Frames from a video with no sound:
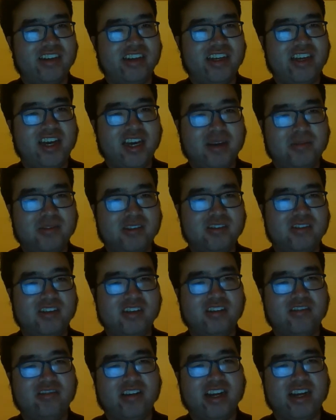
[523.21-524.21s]
capture
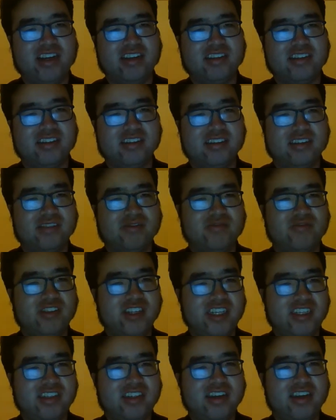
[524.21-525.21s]
De Grasse's
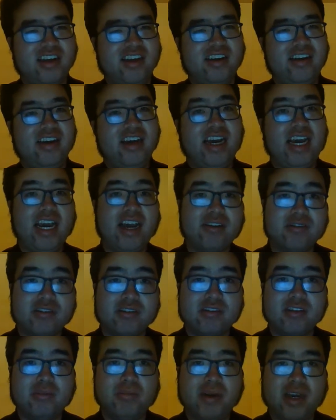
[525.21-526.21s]
fleet
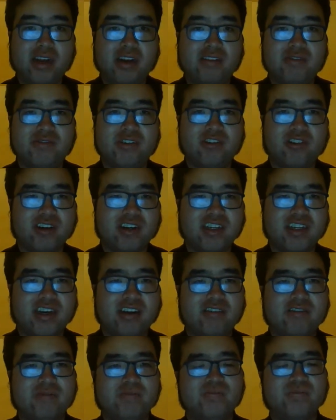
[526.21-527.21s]
after the Battle of
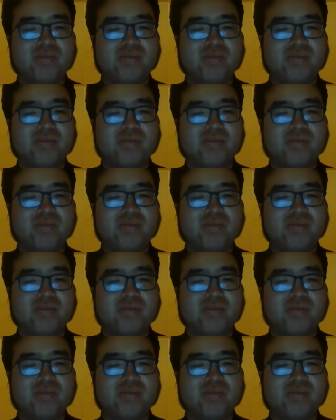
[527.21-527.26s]
Yorktown.